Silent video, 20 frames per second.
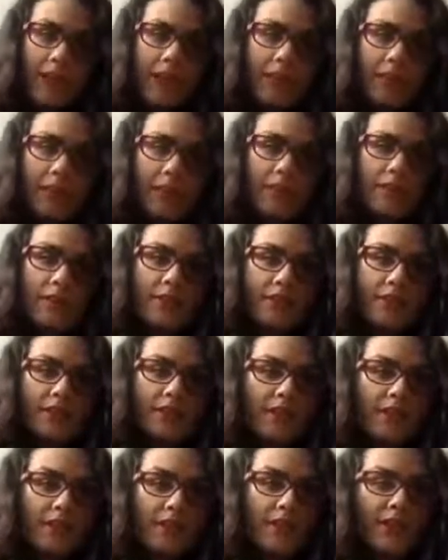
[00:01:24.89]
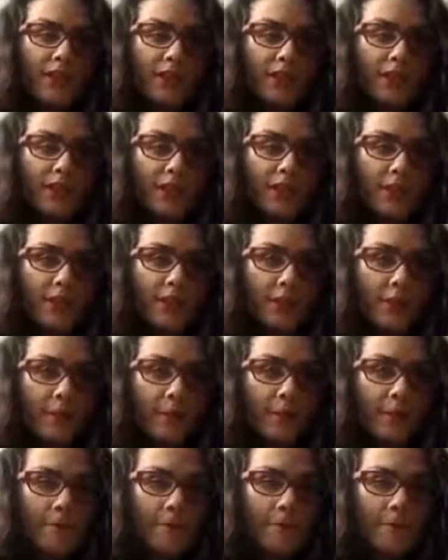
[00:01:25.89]
And the first thing
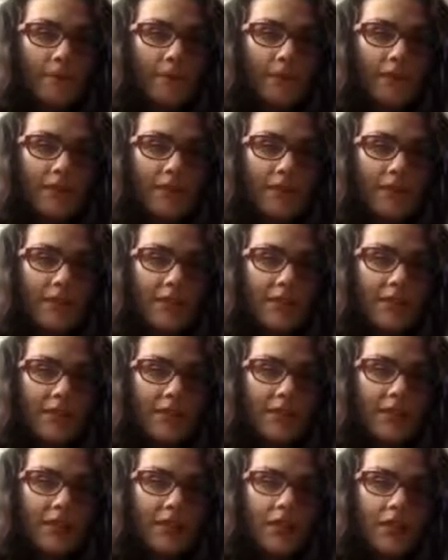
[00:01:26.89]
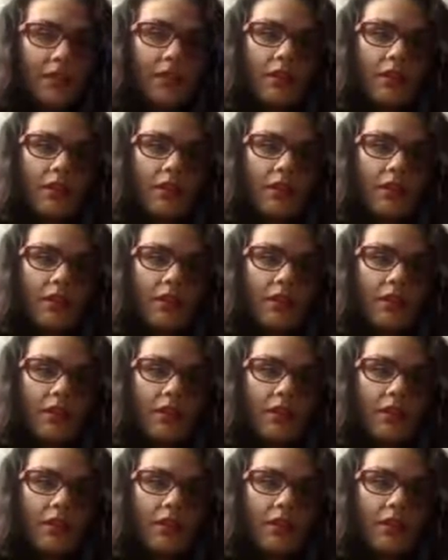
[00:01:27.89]
is